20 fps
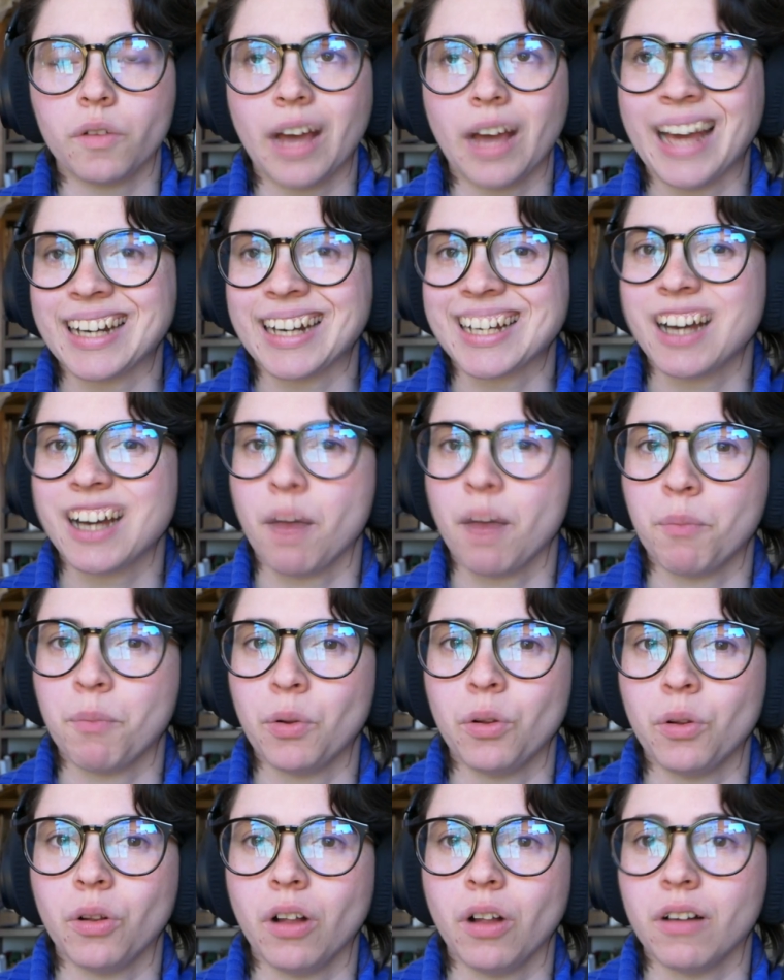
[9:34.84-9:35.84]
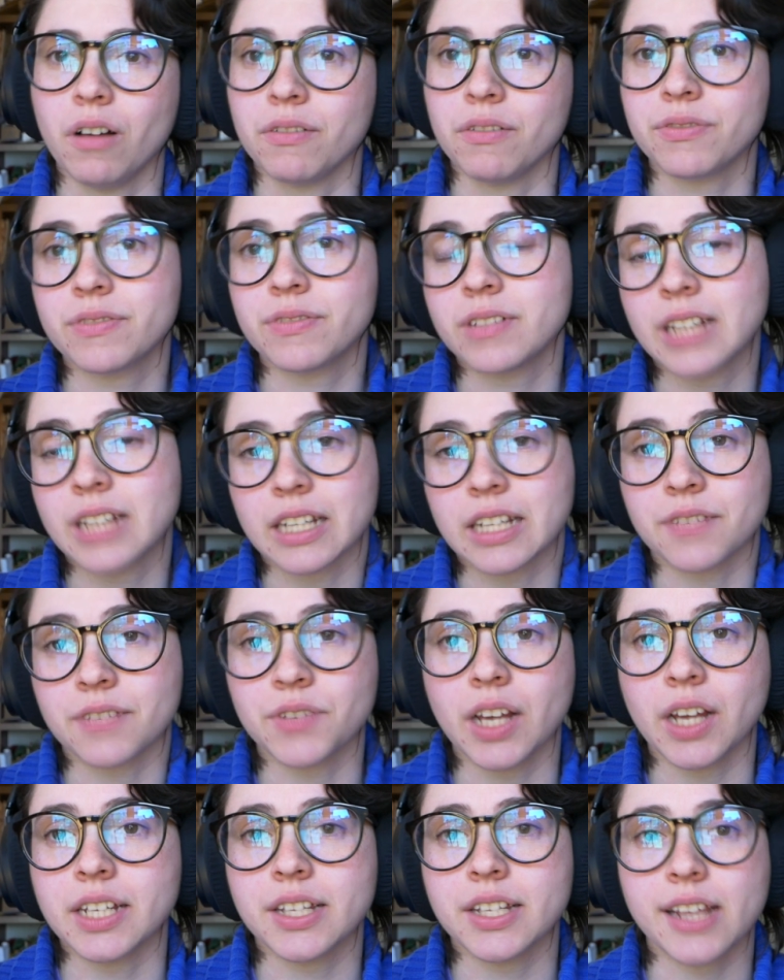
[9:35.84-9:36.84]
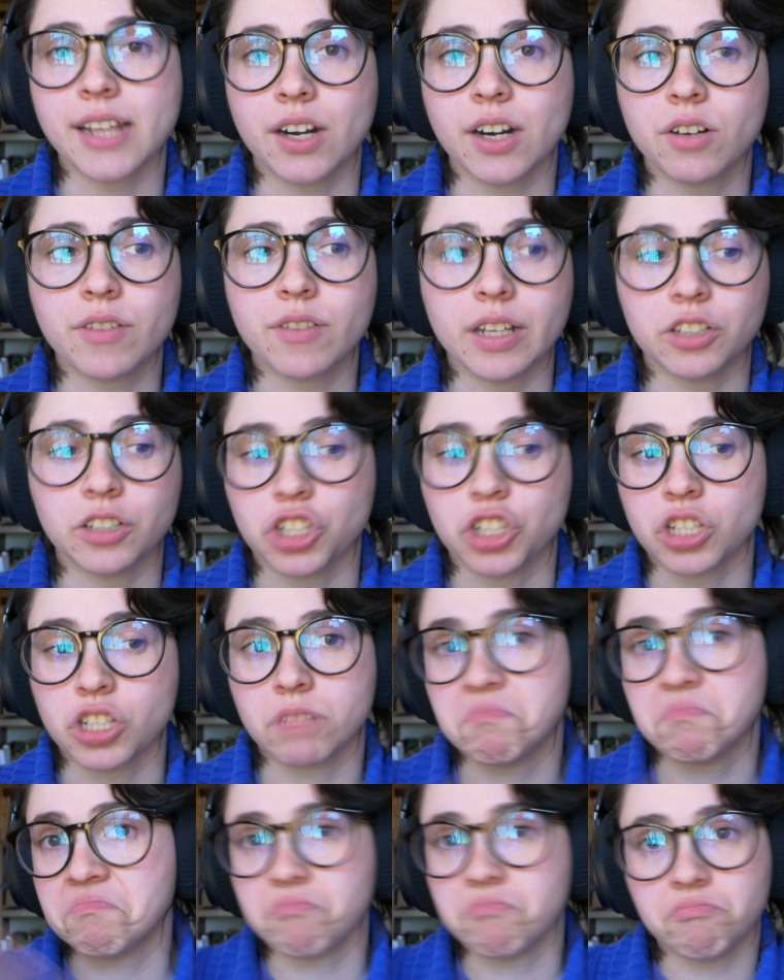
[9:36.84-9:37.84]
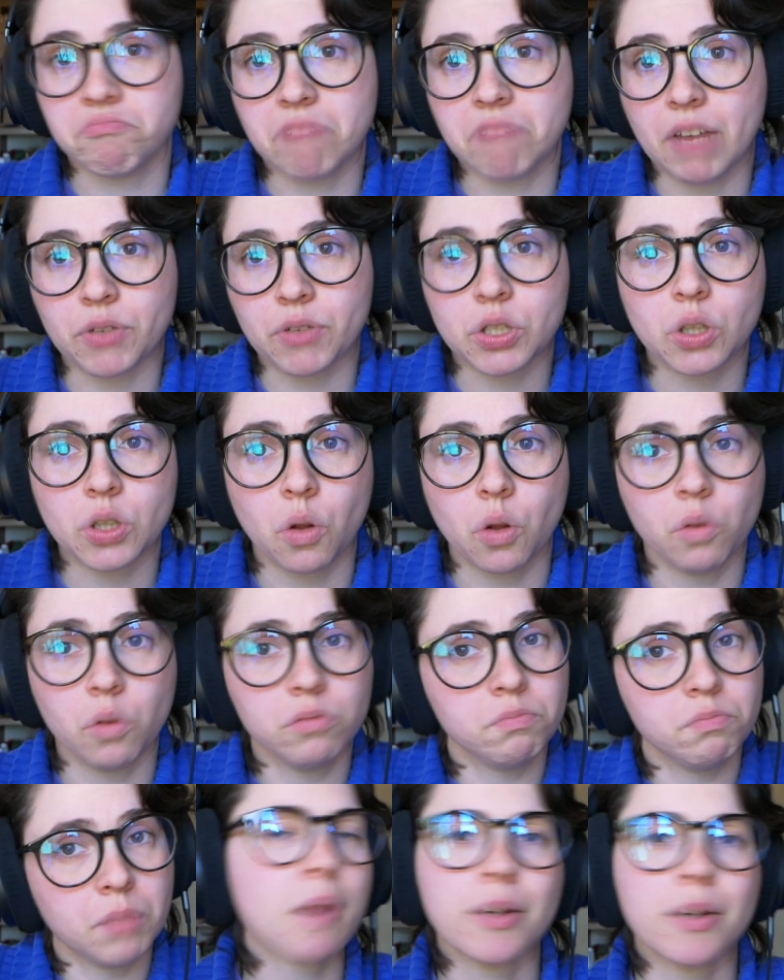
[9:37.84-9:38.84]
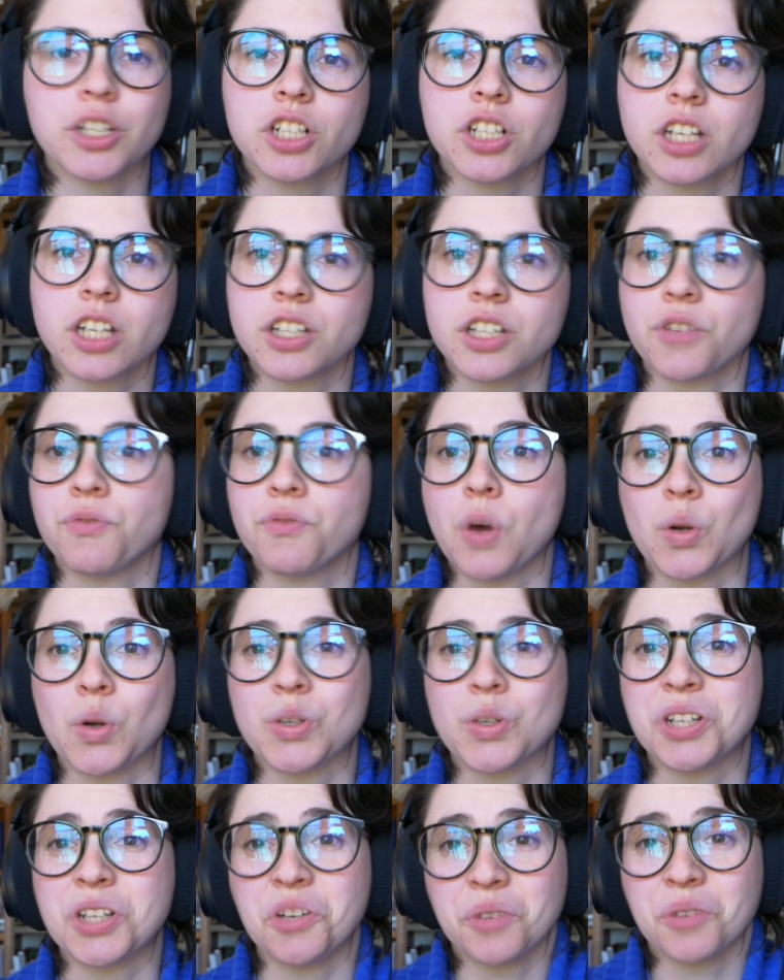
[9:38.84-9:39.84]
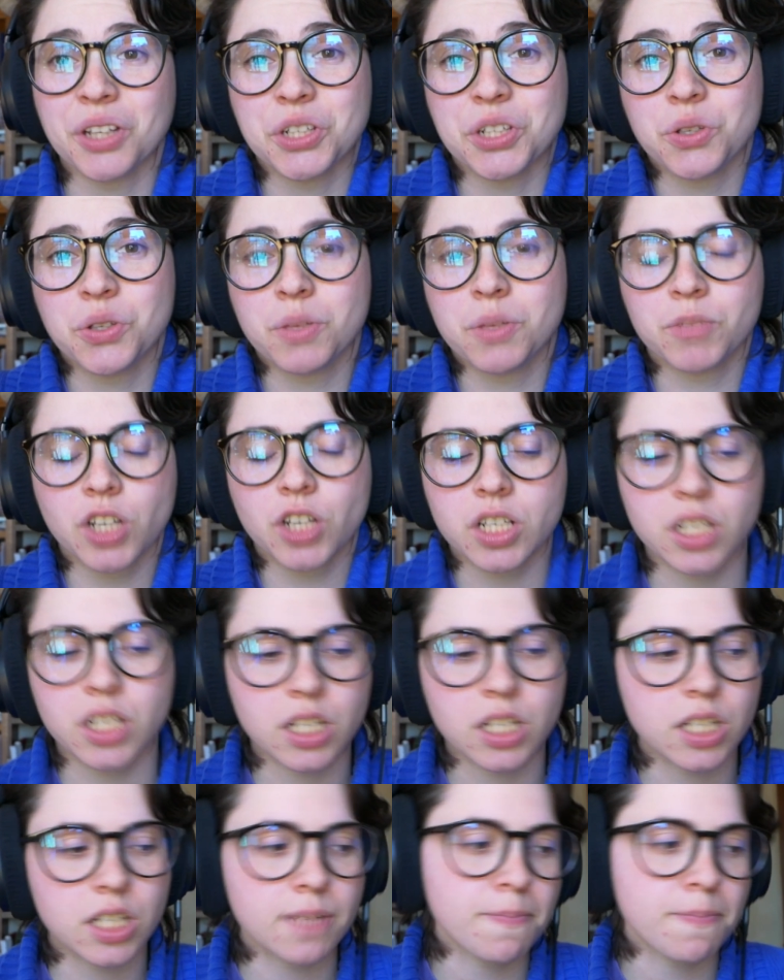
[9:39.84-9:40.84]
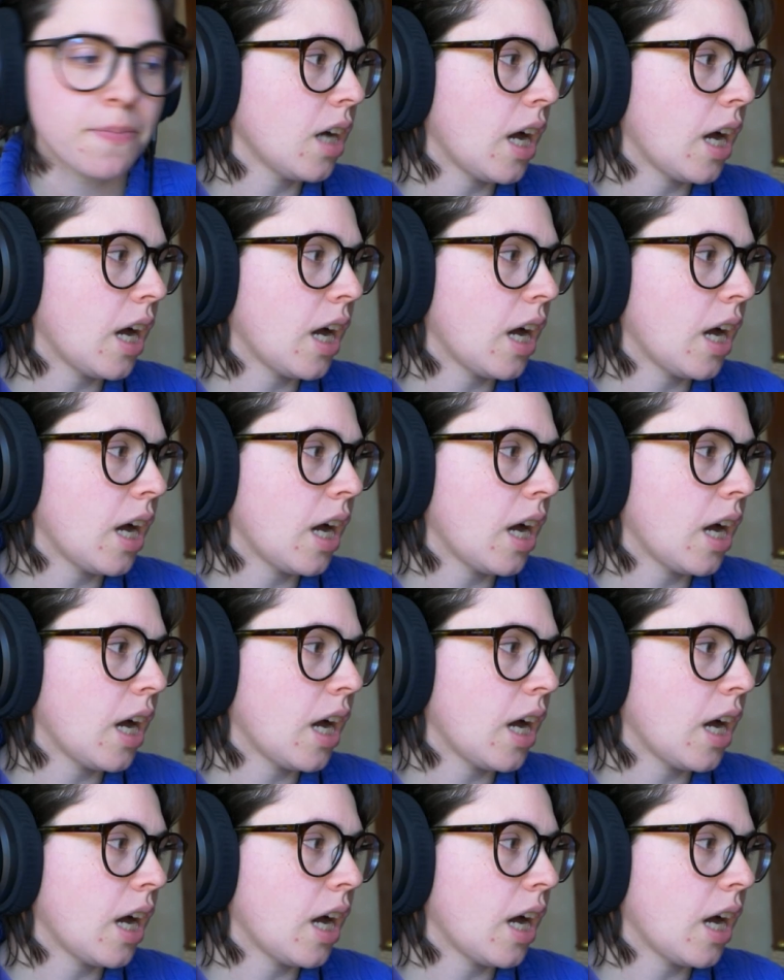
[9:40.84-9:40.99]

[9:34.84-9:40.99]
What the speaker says: I had a couple of sets of dice there that just never sold, probably just because the photos didn't really do them justice.